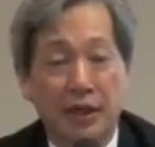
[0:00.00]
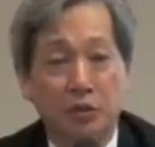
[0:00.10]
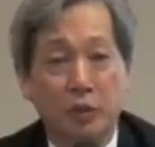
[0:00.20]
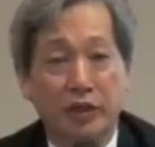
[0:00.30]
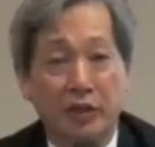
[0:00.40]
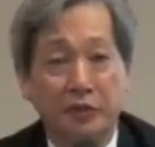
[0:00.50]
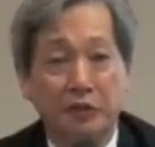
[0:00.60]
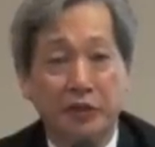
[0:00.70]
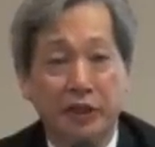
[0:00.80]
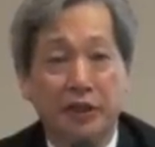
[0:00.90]
And
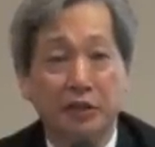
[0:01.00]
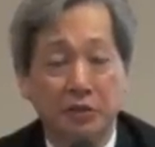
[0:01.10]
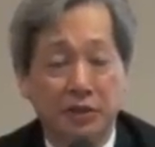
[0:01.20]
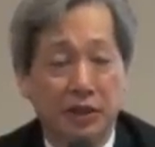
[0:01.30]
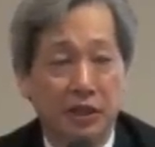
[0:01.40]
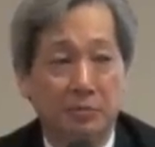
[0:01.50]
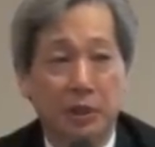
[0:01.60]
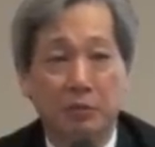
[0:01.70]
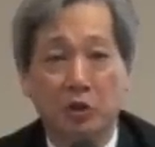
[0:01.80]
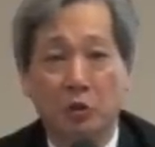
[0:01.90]
whenever you take a look at
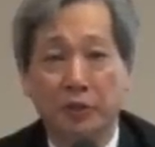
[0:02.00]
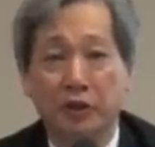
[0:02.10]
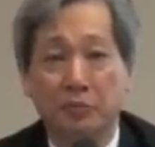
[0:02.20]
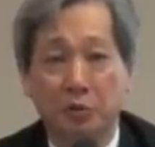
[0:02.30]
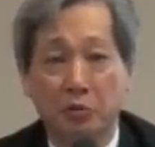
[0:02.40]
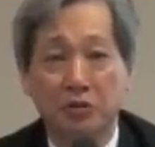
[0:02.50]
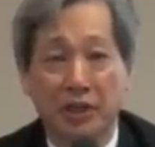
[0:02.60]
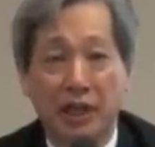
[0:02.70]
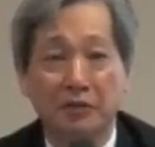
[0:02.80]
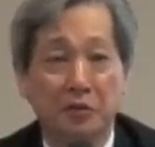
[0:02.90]
the public opinion
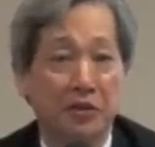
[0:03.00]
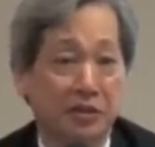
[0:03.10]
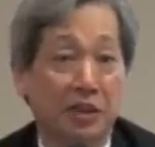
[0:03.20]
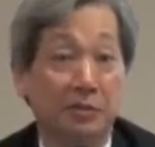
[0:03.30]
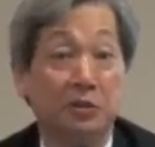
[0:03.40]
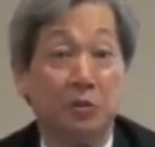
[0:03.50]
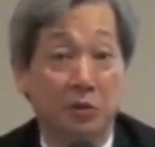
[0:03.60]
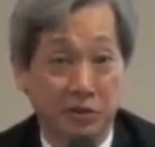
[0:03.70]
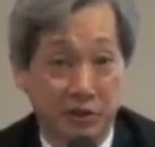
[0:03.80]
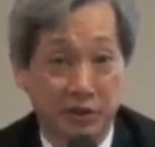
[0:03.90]
polls after the summit
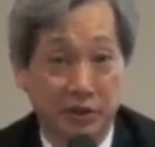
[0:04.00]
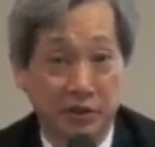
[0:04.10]
talks,